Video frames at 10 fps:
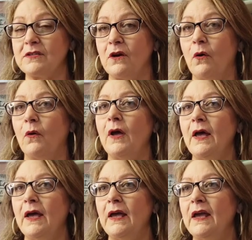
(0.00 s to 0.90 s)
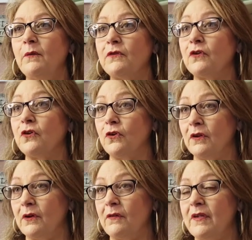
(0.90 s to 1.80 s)
So it was a good
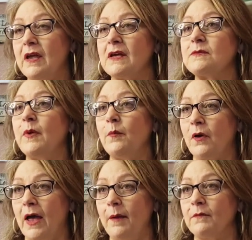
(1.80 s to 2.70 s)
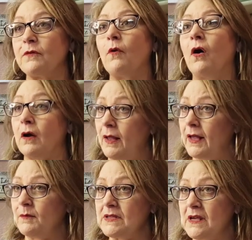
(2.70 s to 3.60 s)
little thing because people came small, kind of
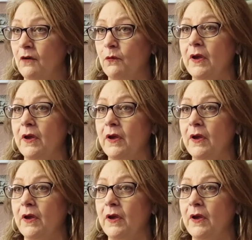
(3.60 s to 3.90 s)
like myself.